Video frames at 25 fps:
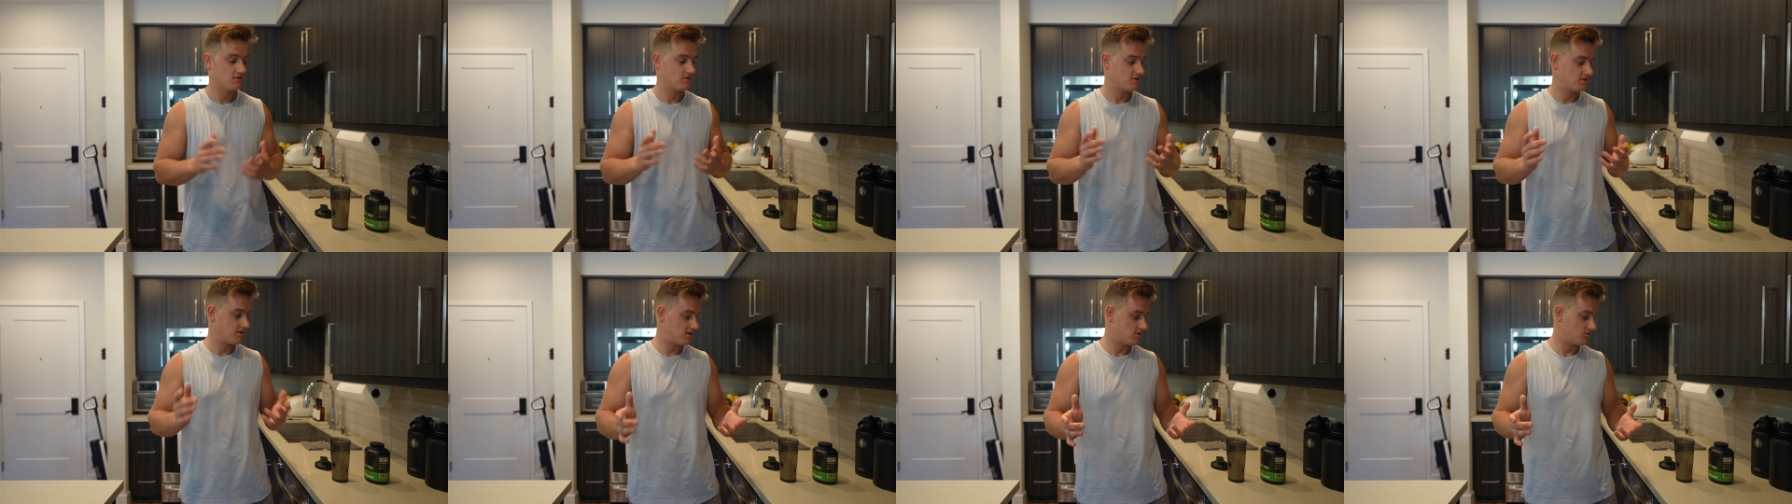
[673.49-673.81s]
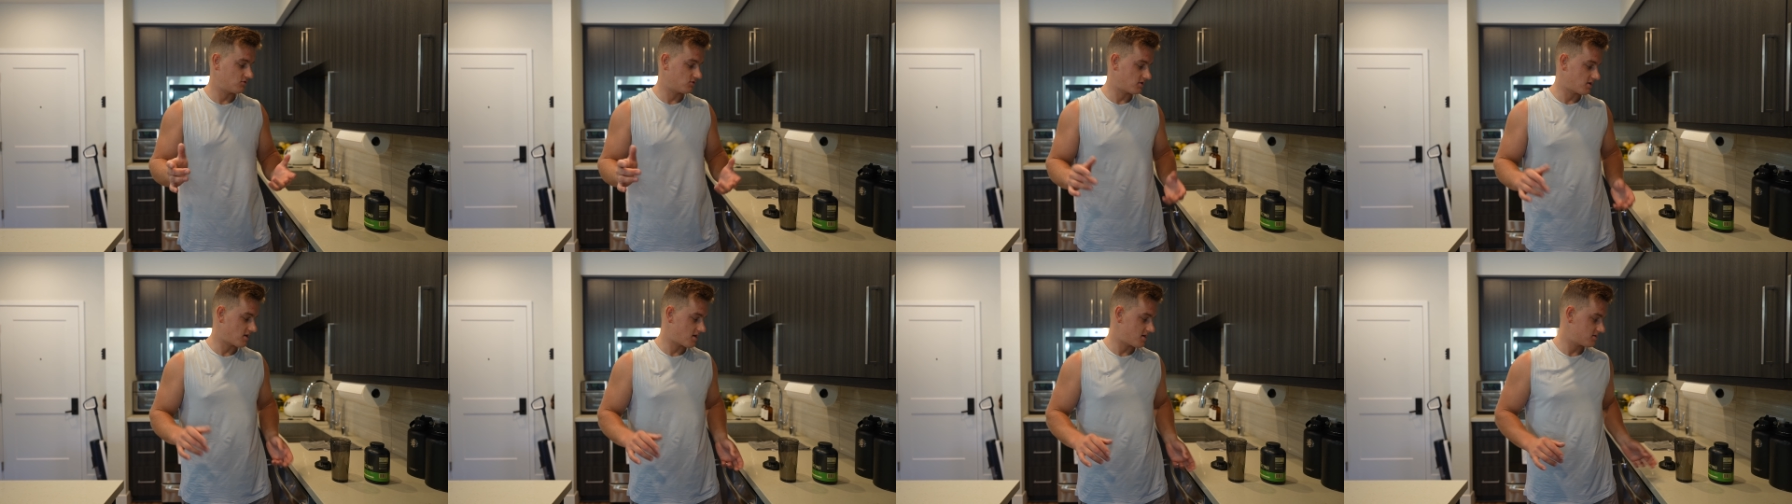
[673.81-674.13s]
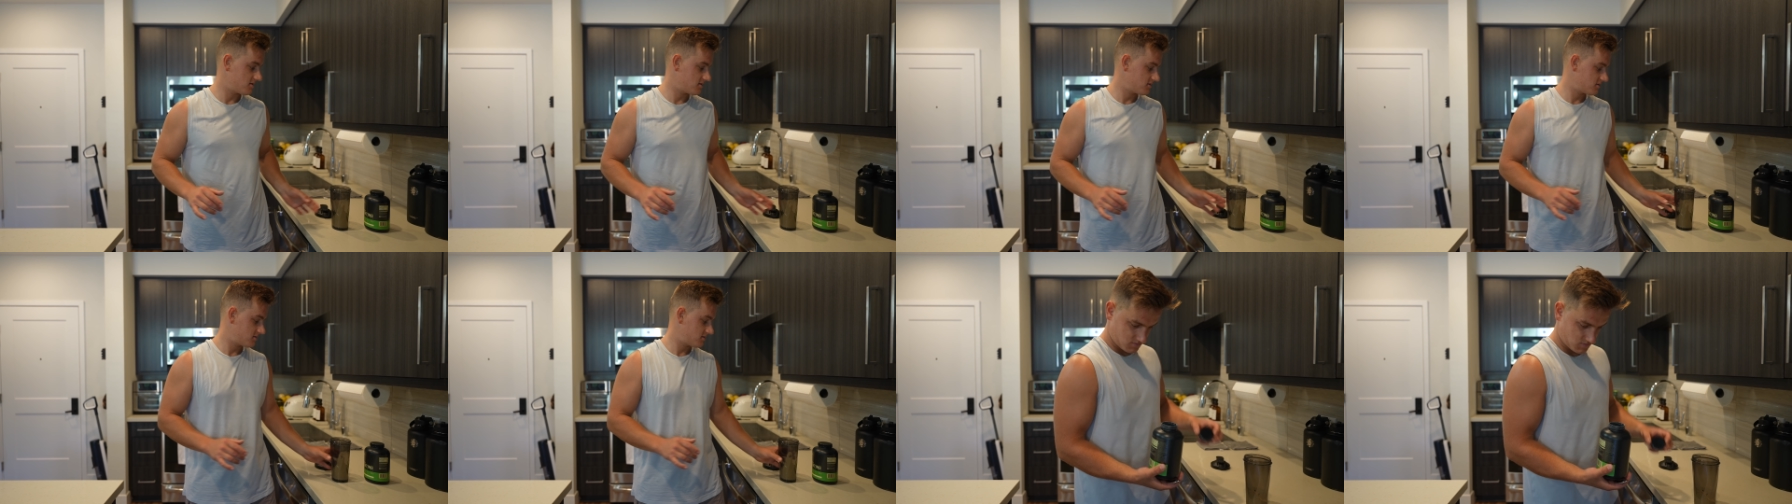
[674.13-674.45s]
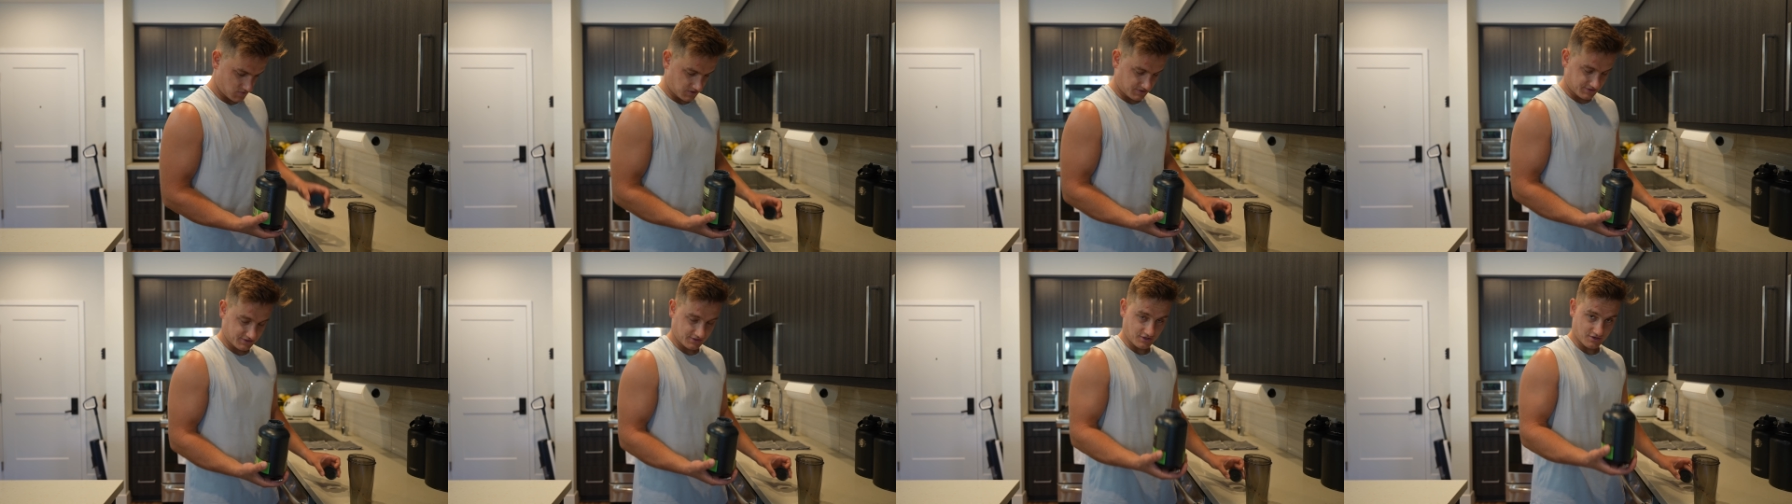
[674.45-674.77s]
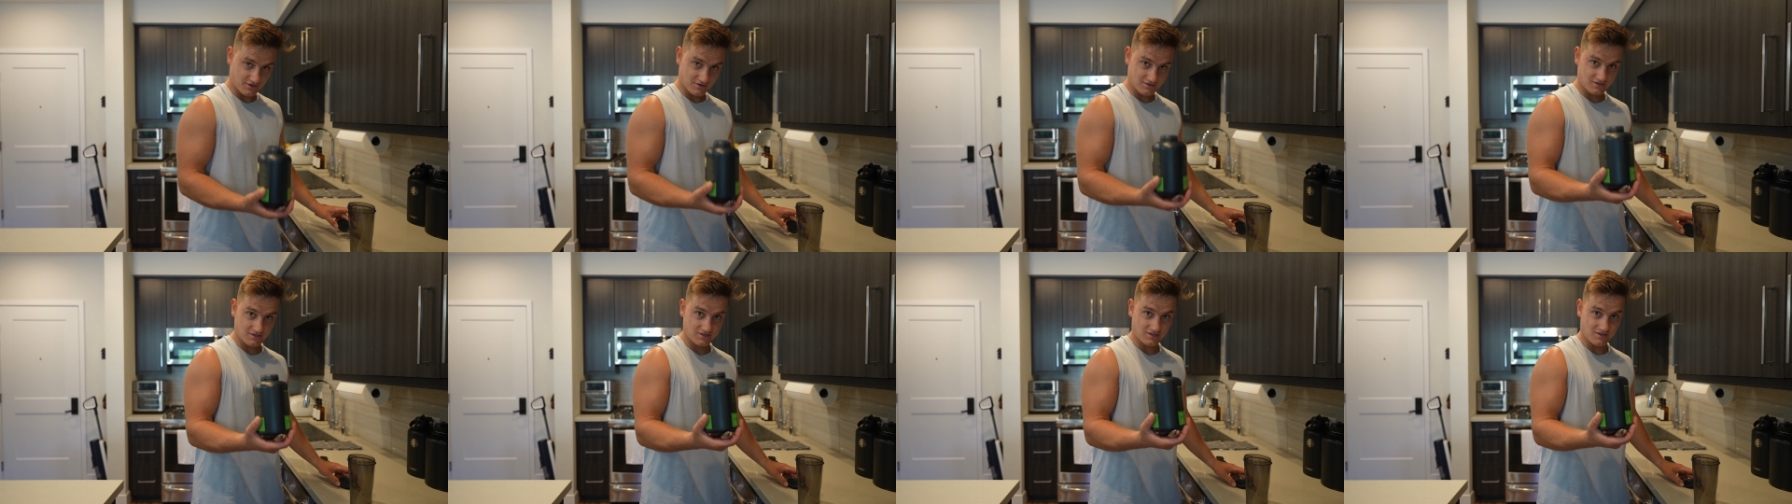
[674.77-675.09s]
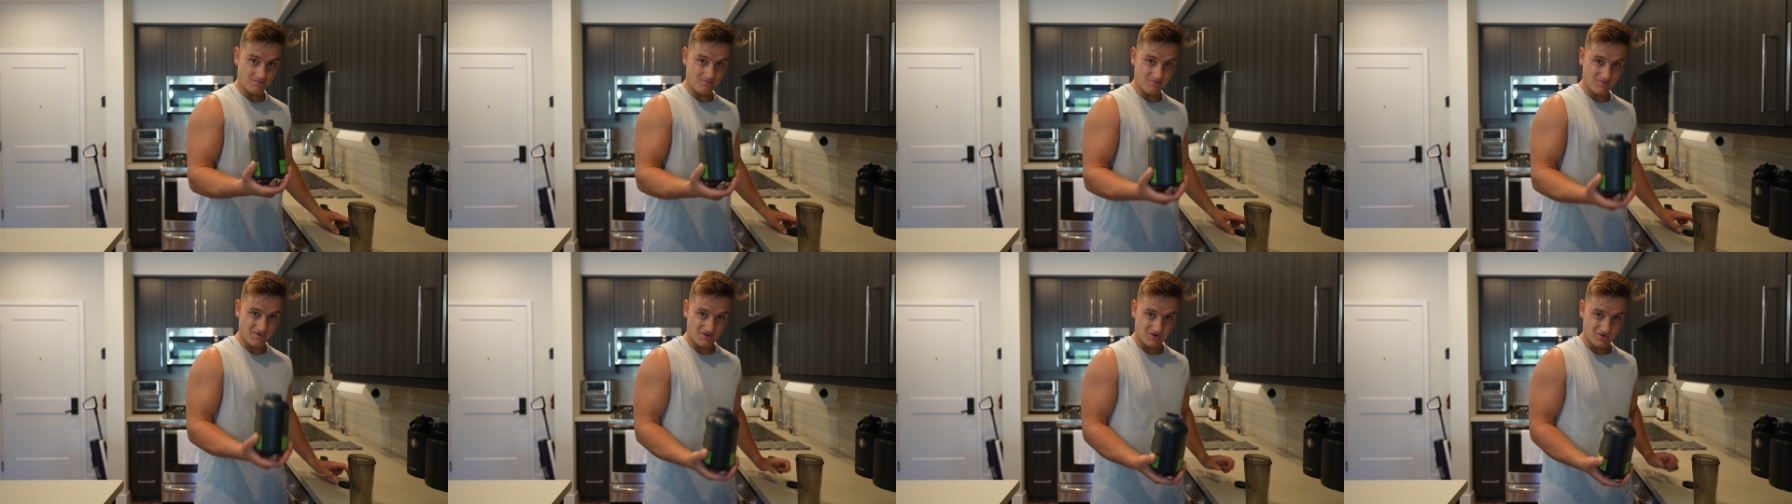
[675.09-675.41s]
and organic. It's currently the
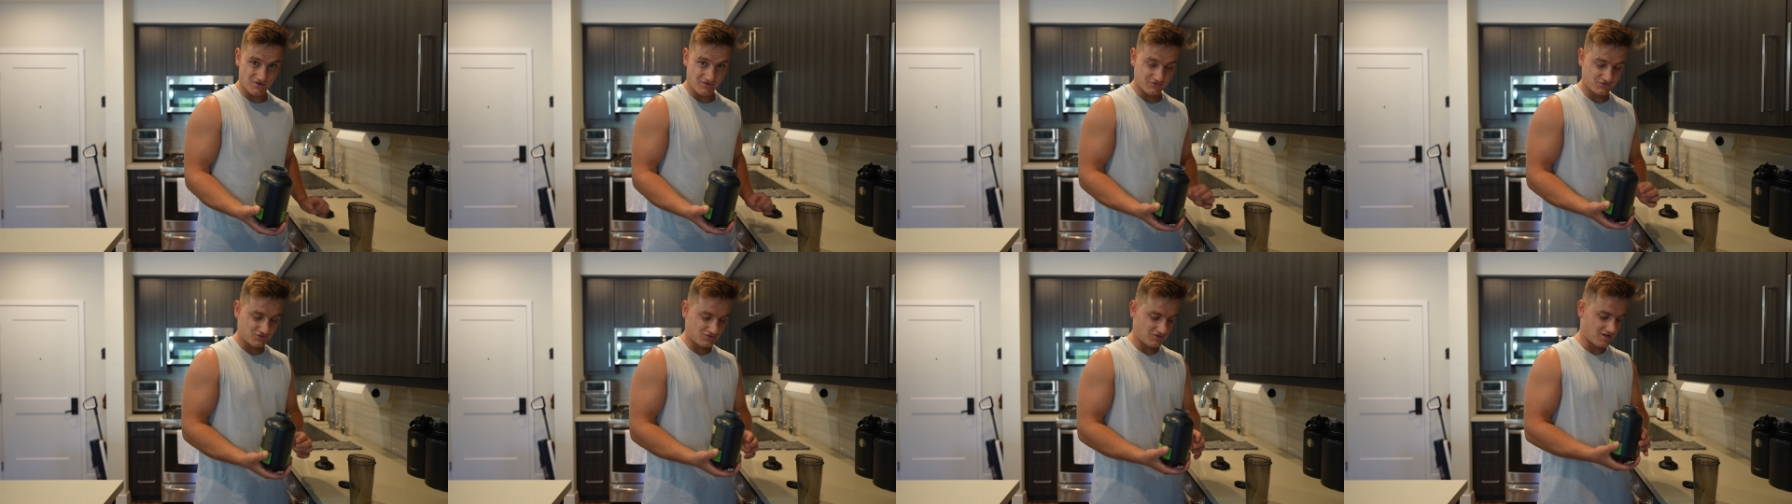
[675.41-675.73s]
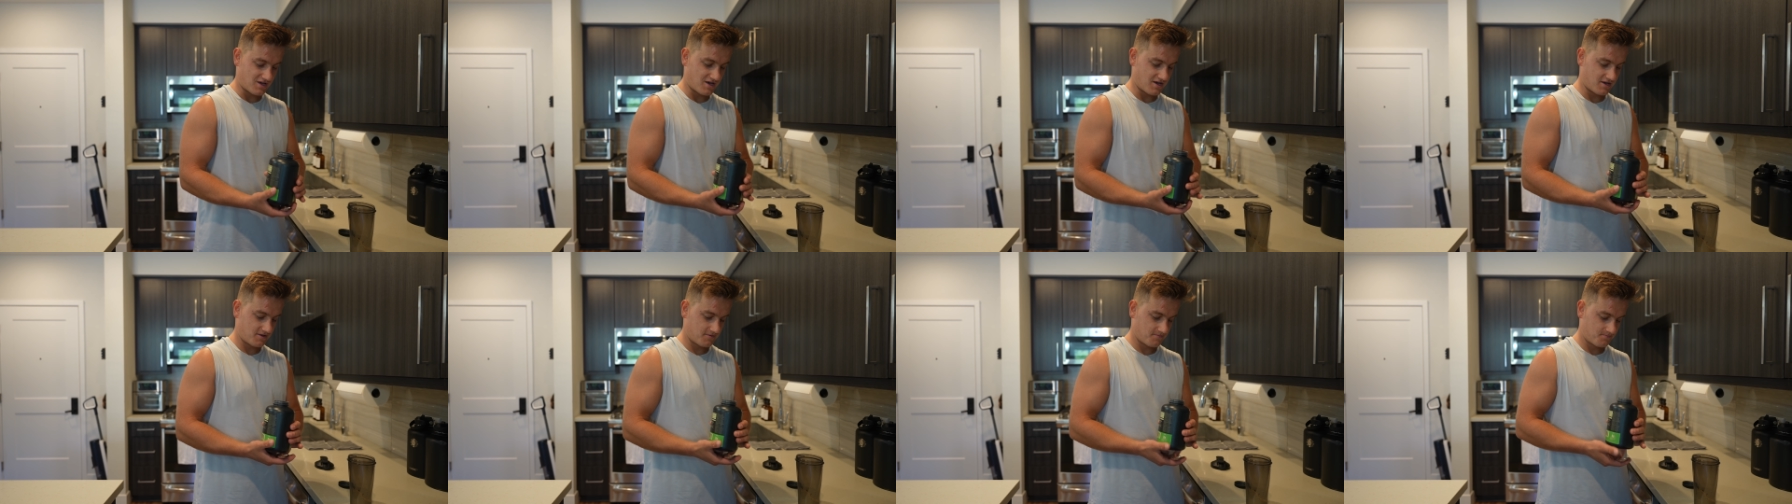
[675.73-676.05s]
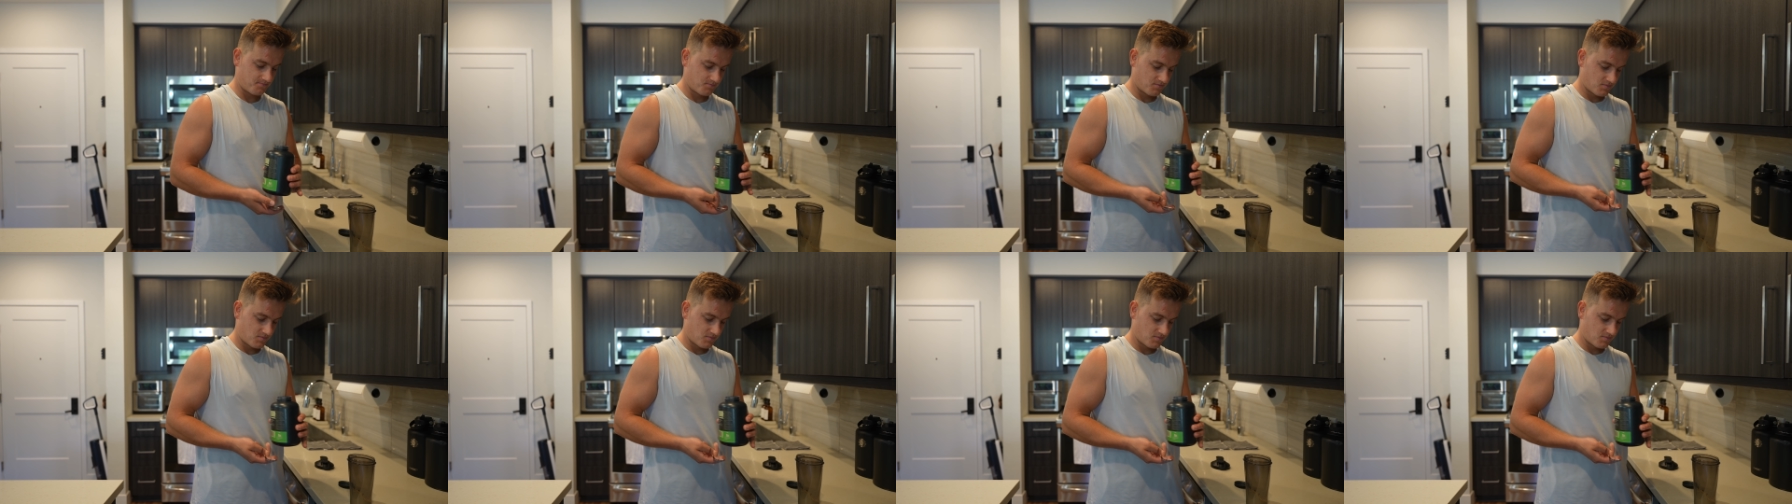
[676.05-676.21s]
middle of July.